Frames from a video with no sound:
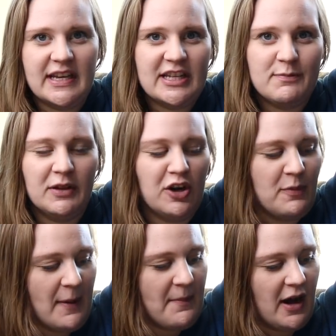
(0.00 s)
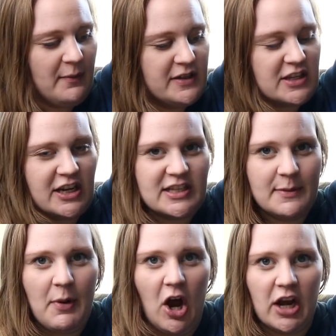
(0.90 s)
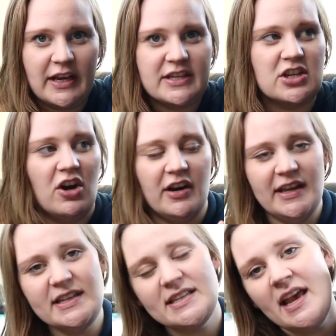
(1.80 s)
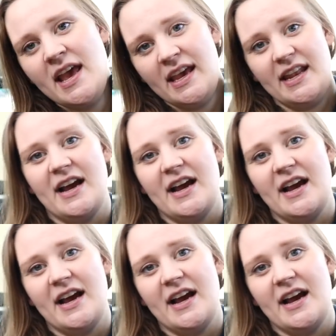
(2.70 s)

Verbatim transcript: hits below my bum. It's got some pockets on it. It